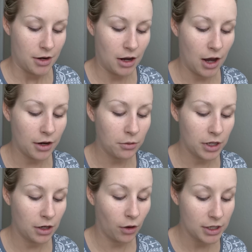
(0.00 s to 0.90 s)
now I don't
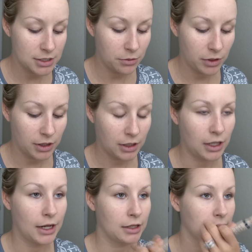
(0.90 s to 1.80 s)
get crazy with it
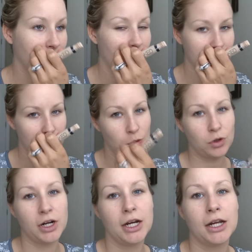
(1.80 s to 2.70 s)
like the
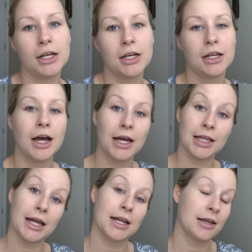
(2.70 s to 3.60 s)
contouring and
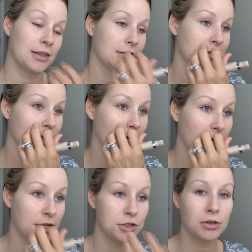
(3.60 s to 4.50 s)
highlighting and things like
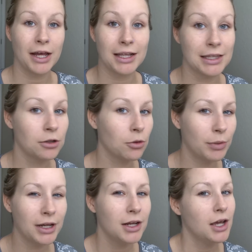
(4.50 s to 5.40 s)
that. I do like a little
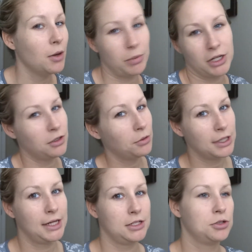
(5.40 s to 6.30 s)
bit, but I don't
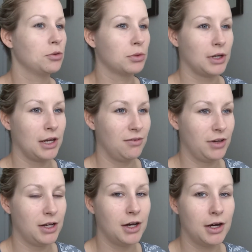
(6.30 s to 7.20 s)
get into it real
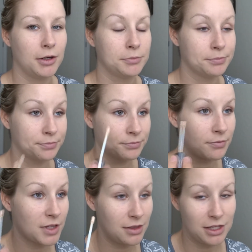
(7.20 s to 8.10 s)
heavy.
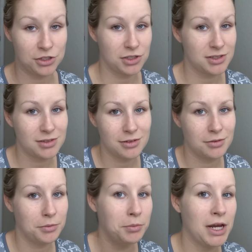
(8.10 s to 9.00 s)
That's just
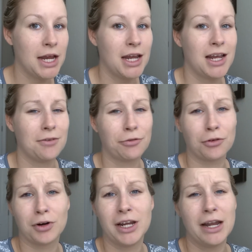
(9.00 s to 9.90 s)
me, and
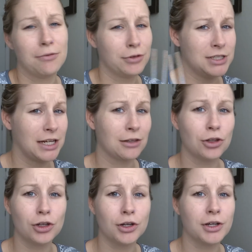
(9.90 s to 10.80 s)
for an everyday
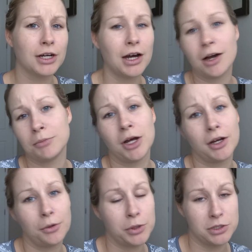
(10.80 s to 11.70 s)
look, I'm
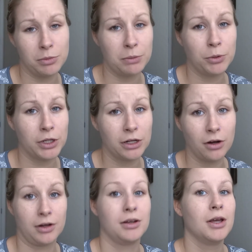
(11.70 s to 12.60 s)
not going to be putting
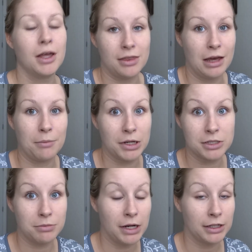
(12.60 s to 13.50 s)
on that
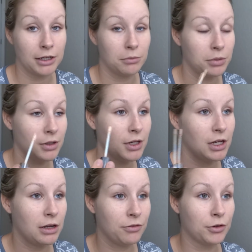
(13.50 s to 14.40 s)
much makeup.
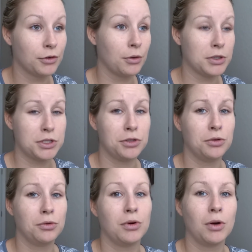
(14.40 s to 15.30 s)
If you're going
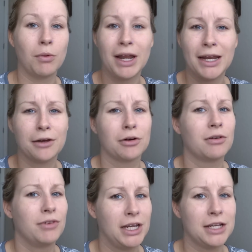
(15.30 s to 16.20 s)
to a wedding or
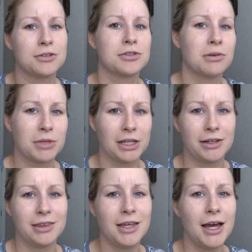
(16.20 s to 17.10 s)
event or something
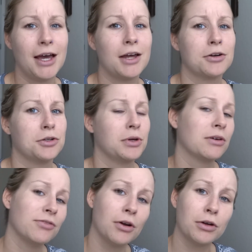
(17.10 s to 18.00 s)
like that, or doing
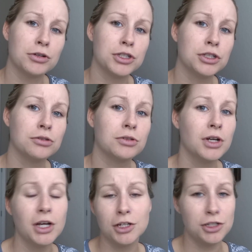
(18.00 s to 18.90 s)
a photo shoot,
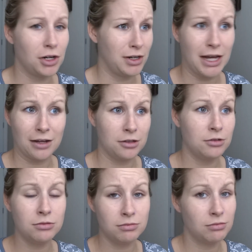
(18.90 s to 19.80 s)
sure, yeah,
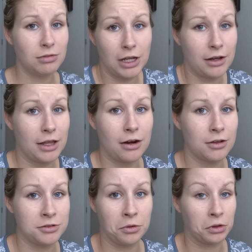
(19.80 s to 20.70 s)
you layer that
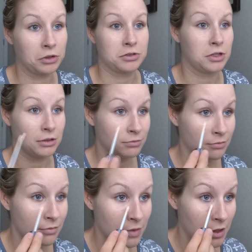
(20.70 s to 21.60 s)
on so it looks good.
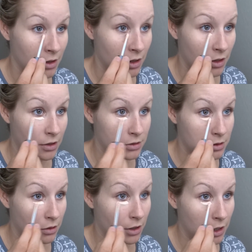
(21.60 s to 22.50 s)

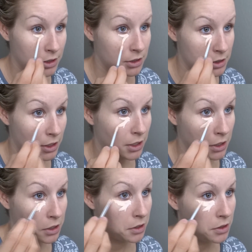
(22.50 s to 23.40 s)
So I just kind
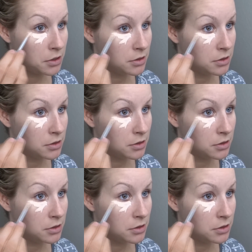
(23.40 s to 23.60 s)
of,